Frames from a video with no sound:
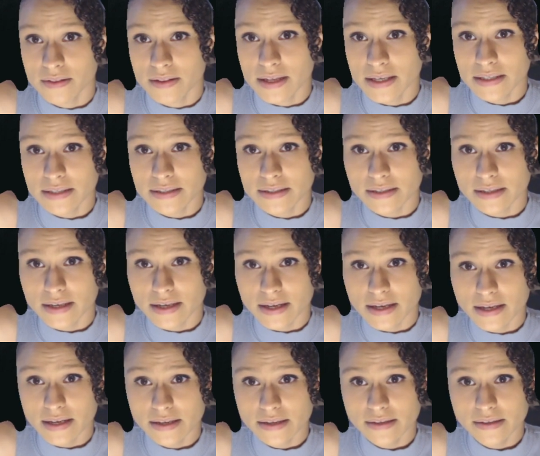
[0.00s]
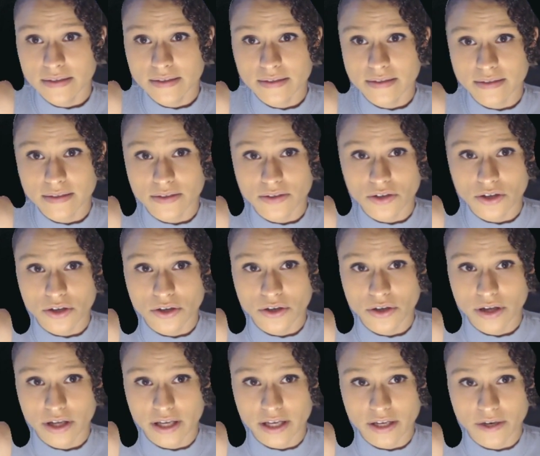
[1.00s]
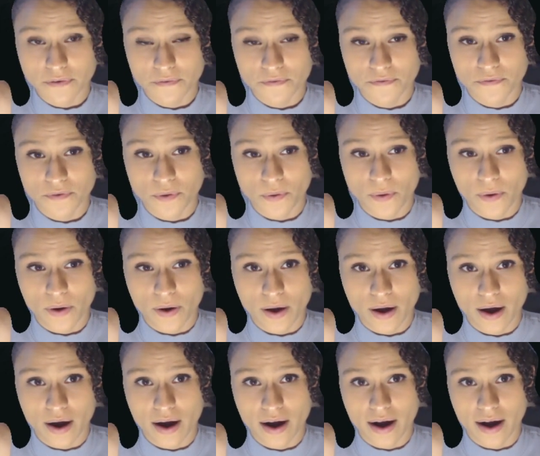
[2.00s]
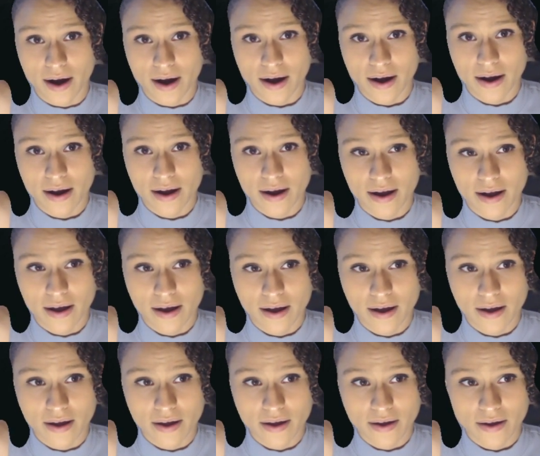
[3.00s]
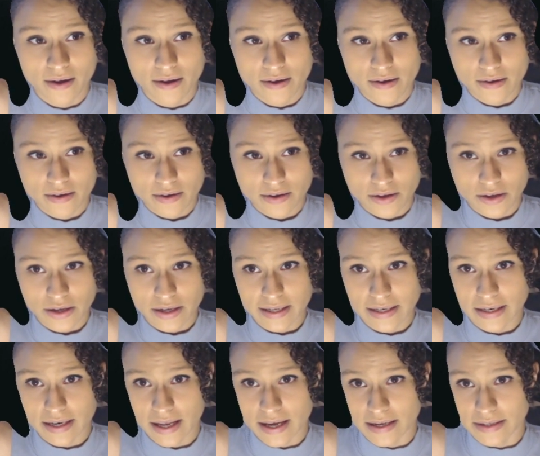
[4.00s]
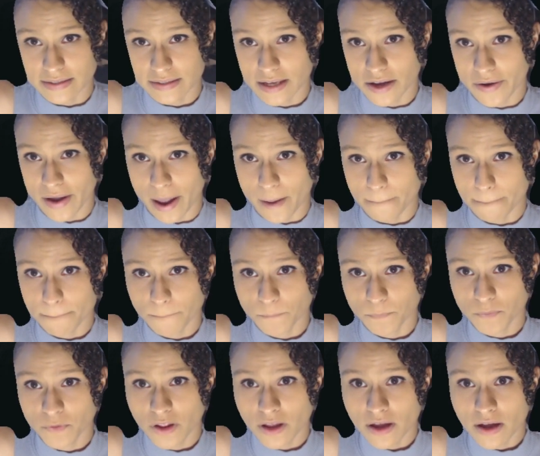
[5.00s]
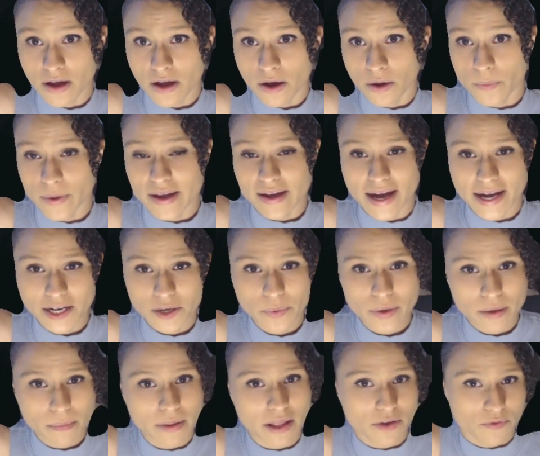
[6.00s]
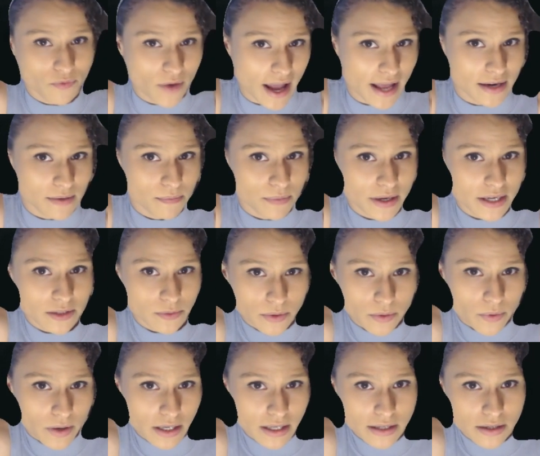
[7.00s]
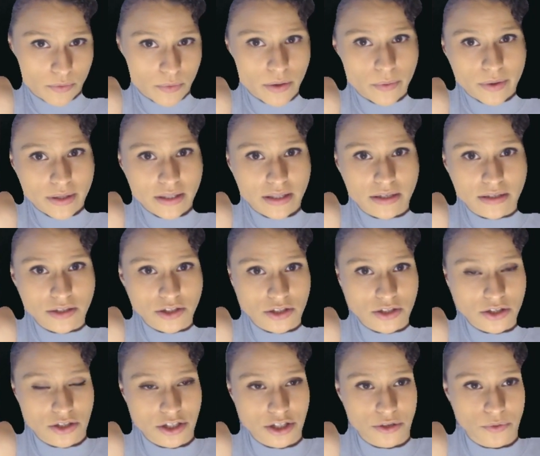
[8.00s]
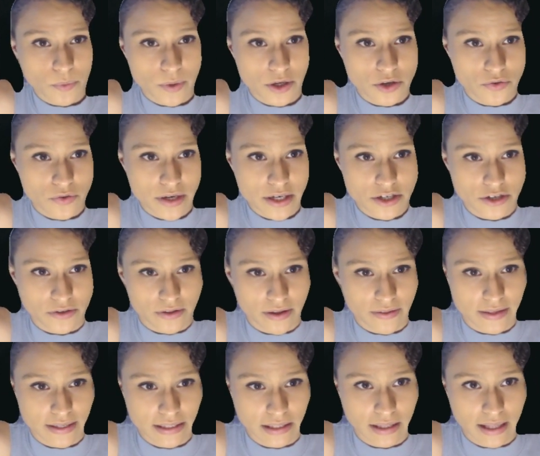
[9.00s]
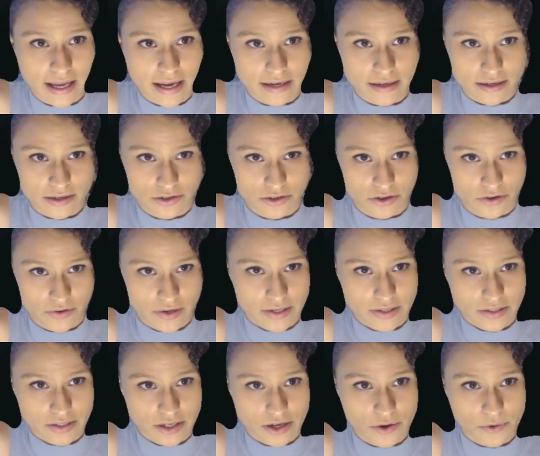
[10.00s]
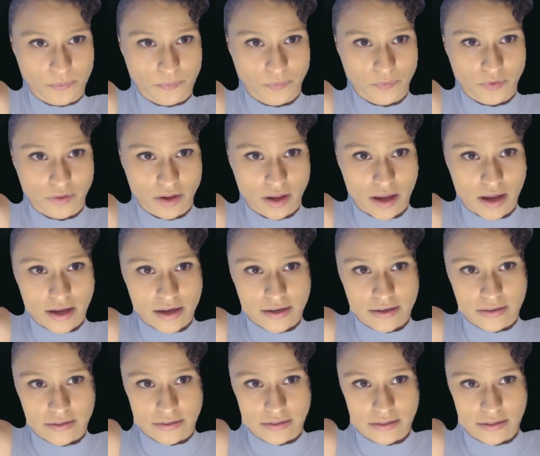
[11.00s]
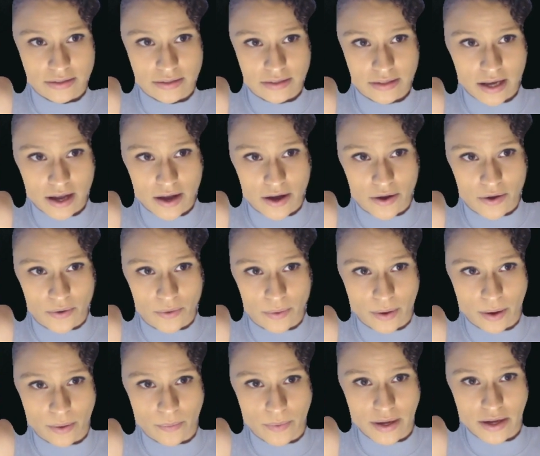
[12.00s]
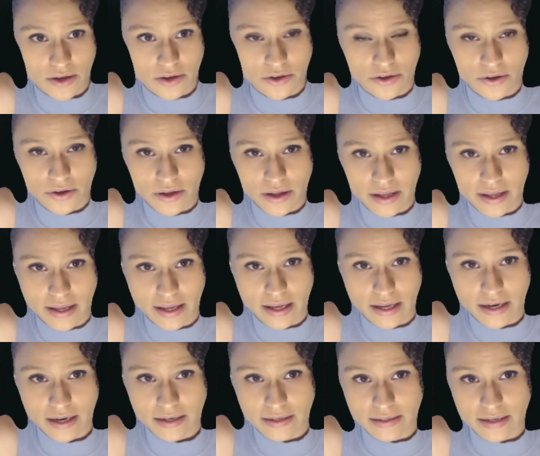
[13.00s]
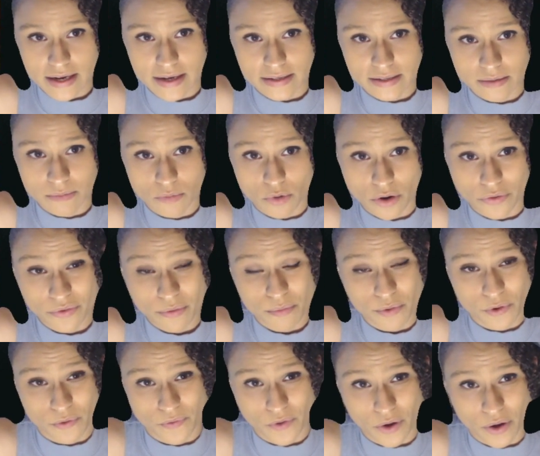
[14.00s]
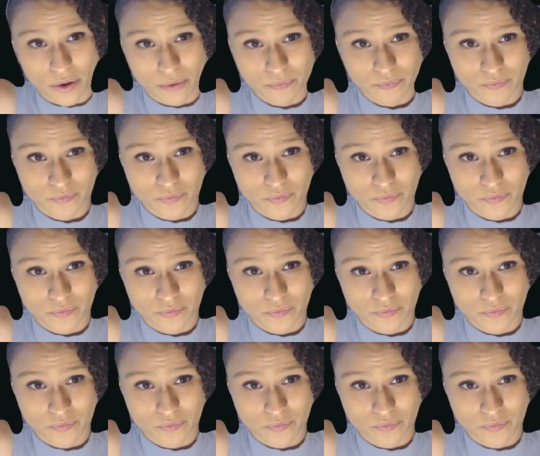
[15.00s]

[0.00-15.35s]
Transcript: This is good for goodness. Okay. We kind of want to play red because we want the 2/1 creature that this land can turn into. So we could take some more removal.